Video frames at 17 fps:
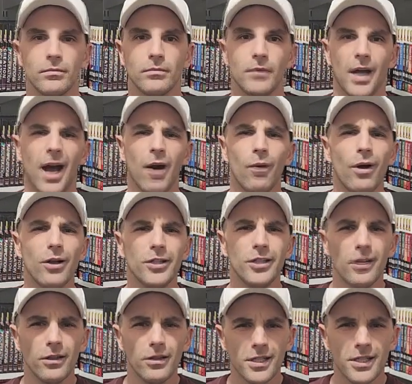How well do you
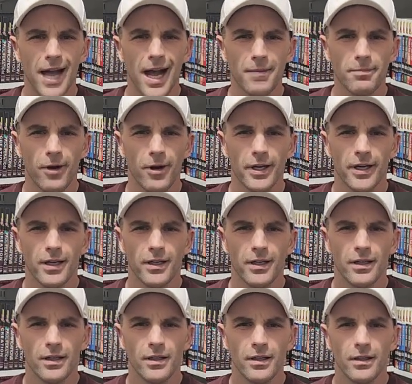know the stock market?
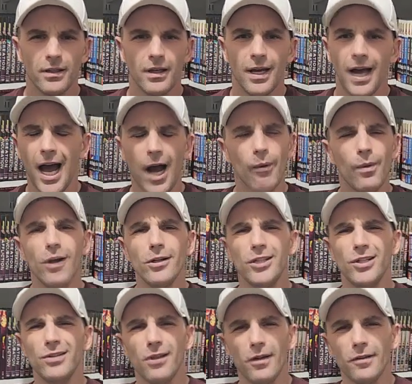How well
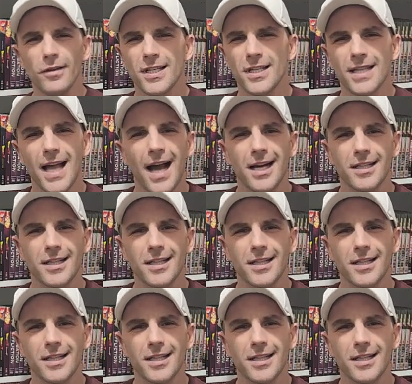do you know the stocks